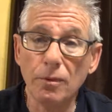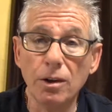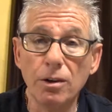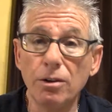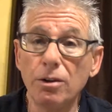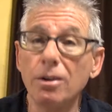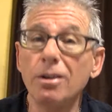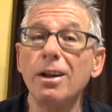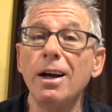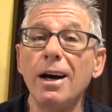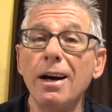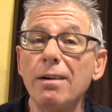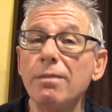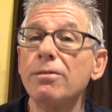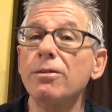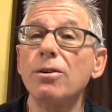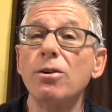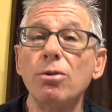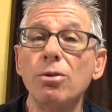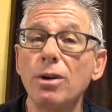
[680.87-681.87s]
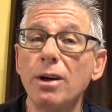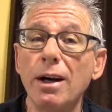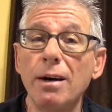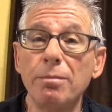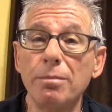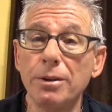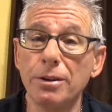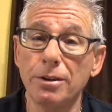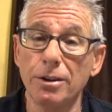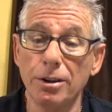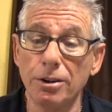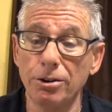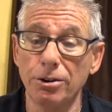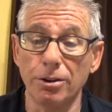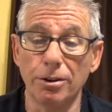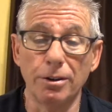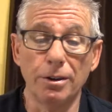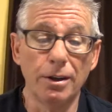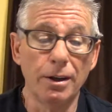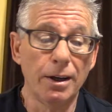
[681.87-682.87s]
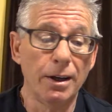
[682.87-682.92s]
You'll have no competition.